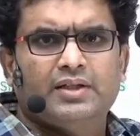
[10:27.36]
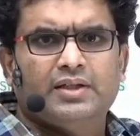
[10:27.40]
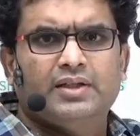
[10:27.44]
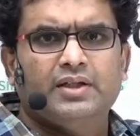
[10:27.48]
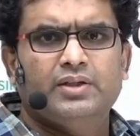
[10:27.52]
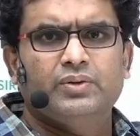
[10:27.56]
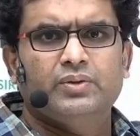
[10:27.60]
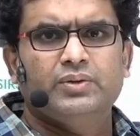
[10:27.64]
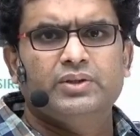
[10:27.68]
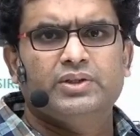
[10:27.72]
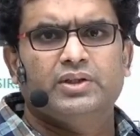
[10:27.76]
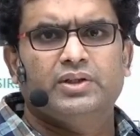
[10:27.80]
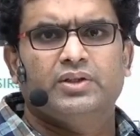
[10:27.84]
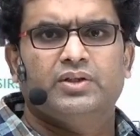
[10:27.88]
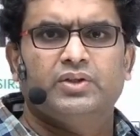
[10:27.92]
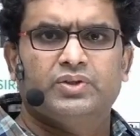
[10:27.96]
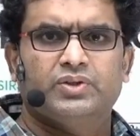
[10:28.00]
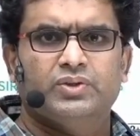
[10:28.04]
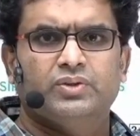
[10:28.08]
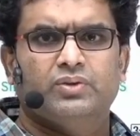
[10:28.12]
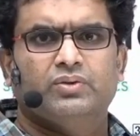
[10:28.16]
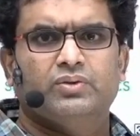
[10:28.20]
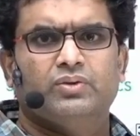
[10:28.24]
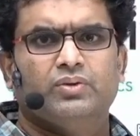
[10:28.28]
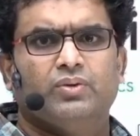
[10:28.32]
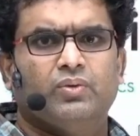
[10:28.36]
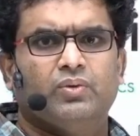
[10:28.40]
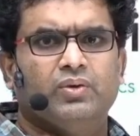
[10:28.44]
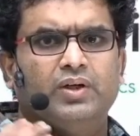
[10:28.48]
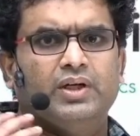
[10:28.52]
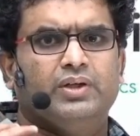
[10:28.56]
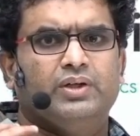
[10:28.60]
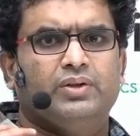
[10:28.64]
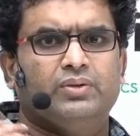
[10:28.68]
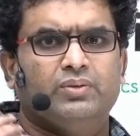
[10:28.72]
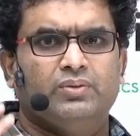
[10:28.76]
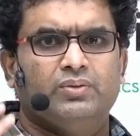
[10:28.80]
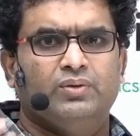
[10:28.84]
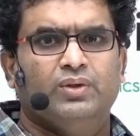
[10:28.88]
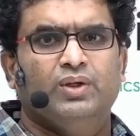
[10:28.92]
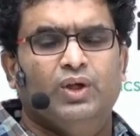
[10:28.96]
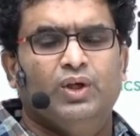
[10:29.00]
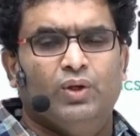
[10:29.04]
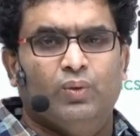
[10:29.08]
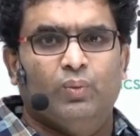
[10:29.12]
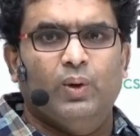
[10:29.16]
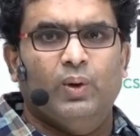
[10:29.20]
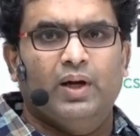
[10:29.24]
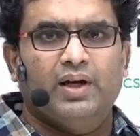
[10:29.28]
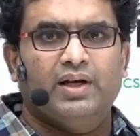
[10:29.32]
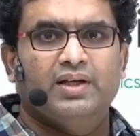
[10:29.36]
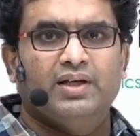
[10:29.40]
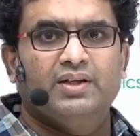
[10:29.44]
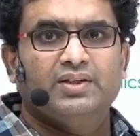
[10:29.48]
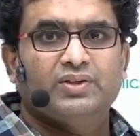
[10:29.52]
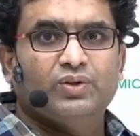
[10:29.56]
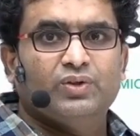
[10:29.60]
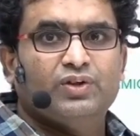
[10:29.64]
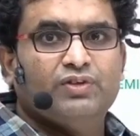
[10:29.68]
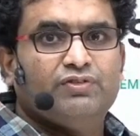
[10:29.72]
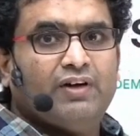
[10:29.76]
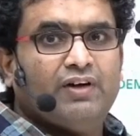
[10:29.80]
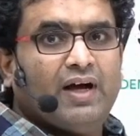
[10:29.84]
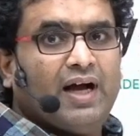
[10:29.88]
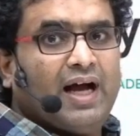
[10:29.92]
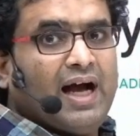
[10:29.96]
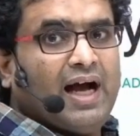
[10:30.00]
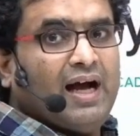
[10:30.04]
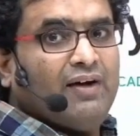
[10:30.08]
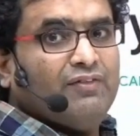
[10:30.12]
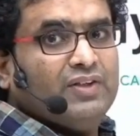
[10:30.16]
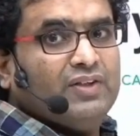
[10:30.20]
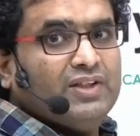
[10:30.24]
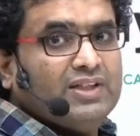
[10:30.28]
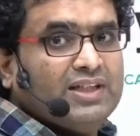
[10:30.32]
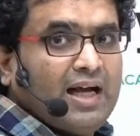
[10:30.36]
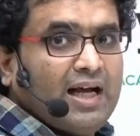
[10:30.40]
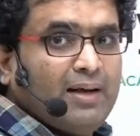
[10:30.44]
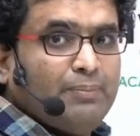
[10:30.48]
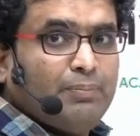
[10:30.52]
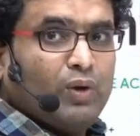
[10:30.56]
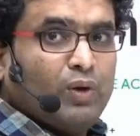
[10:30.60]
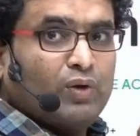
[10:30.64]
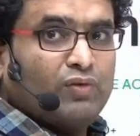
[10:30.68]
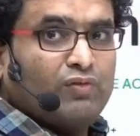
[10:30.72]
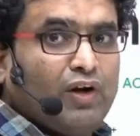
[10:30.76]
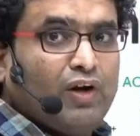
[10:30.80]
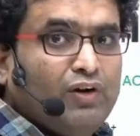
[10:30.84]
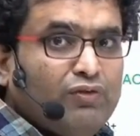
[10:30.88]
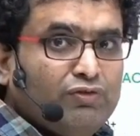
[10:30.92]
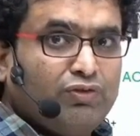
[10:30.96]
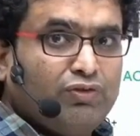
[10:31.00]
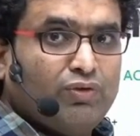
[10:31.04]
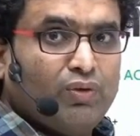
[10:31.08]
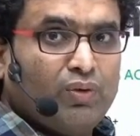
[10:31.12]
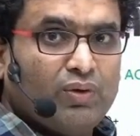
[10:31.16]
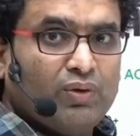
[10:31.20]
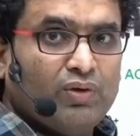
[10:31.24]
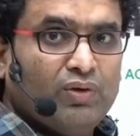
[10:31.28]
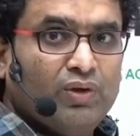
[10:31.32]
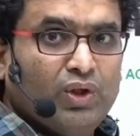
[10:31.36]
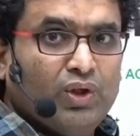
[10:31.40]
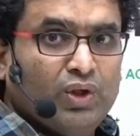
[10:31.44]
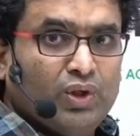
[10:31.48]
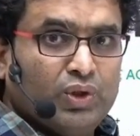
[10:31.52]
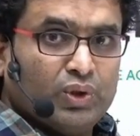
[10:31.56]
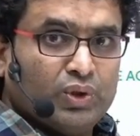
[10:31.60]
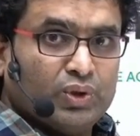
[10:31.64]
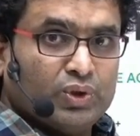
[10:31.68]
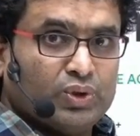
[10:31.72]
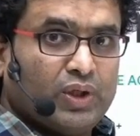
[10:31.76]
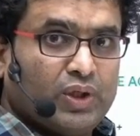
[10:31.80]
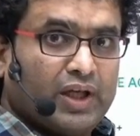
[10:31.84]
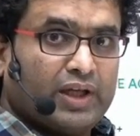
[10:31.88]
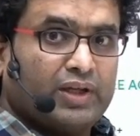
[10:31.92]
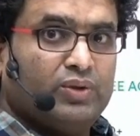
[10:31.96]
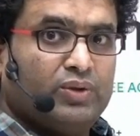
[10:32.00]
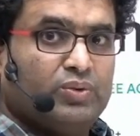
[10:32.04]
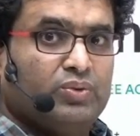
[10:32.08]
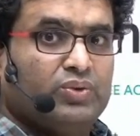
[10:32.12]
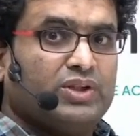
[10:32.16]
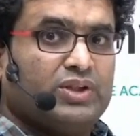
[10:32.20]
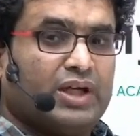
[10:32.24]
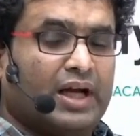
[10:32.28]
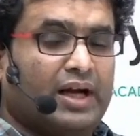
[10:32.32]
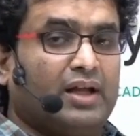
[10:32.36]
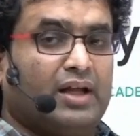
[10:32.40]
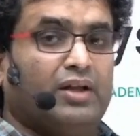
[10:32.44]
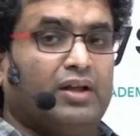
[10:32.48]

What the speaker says: to each other, so no need to worry. So if I have this app on one phone, should I use another